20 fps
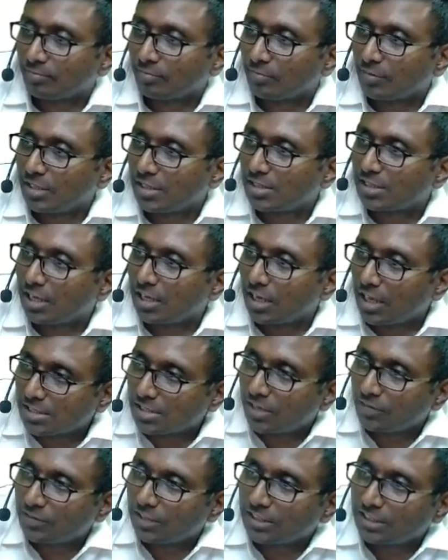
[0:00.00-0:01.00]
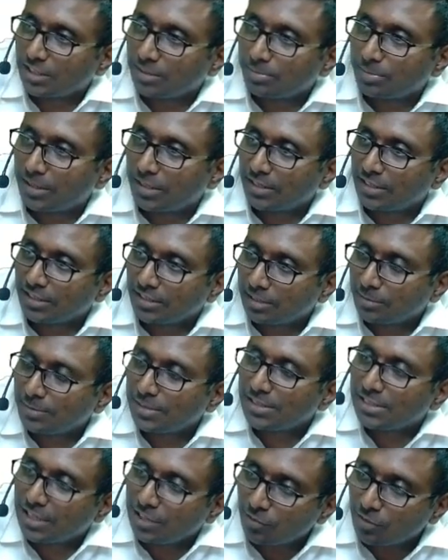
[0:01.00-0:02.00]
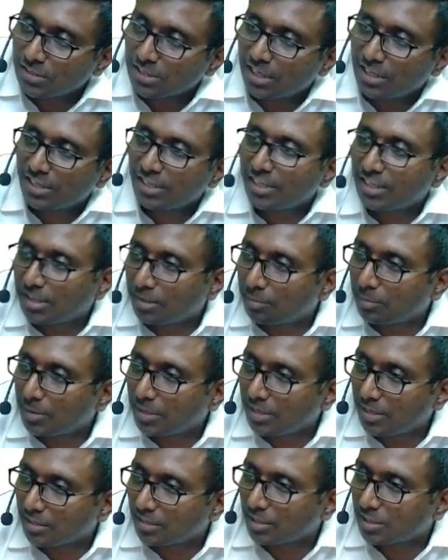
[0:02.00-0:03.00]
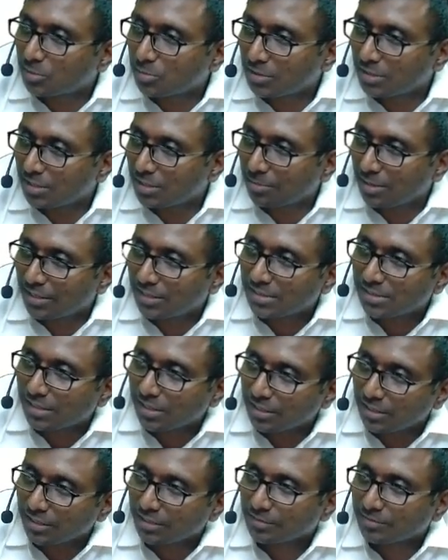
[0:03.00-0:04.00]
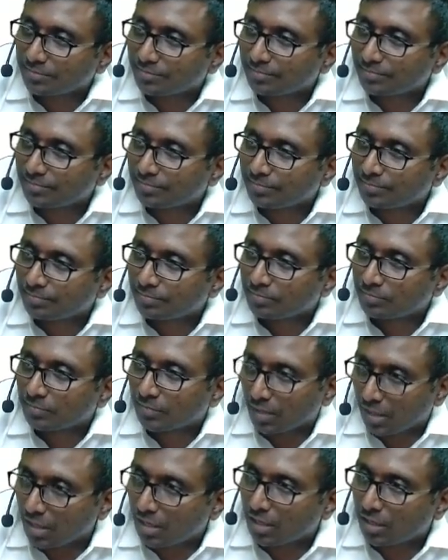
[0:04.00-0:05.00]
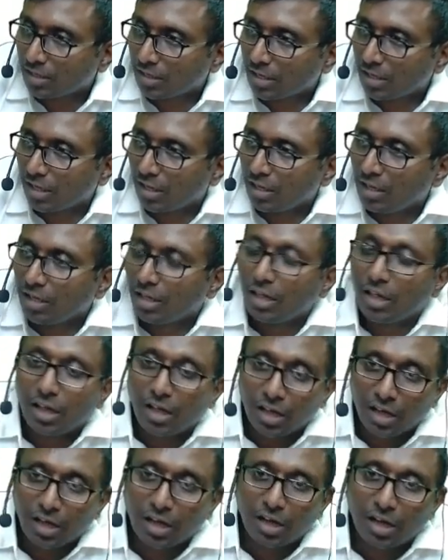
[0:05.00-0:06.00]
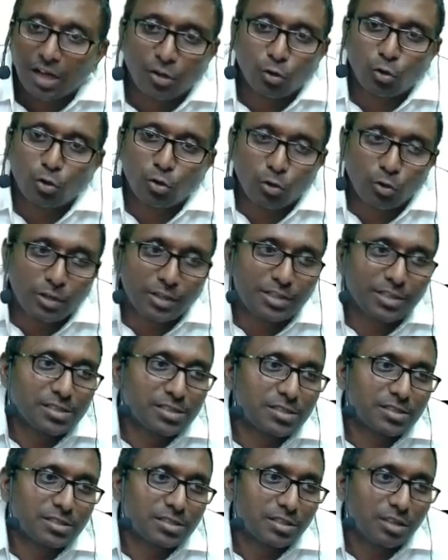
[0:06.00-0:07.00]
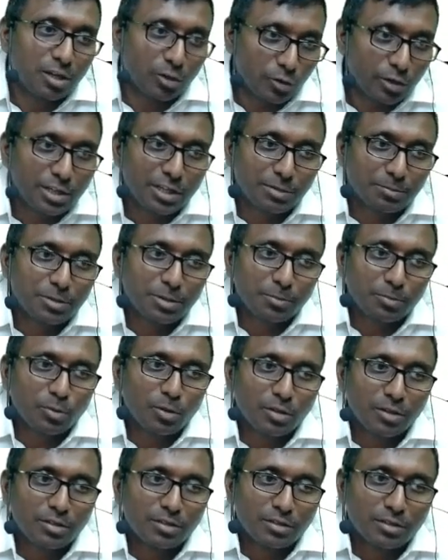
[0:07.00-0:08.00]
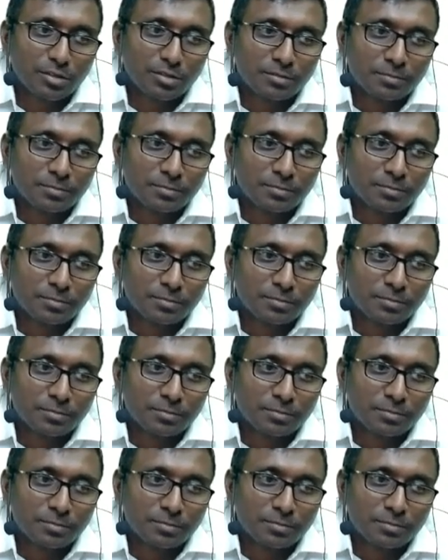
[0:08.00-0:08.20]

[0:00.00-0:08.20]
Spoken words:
It is a loss of the other party. That means sale was already completed. That's why that man is crying. Correct na? No, it is. Are you getting my point?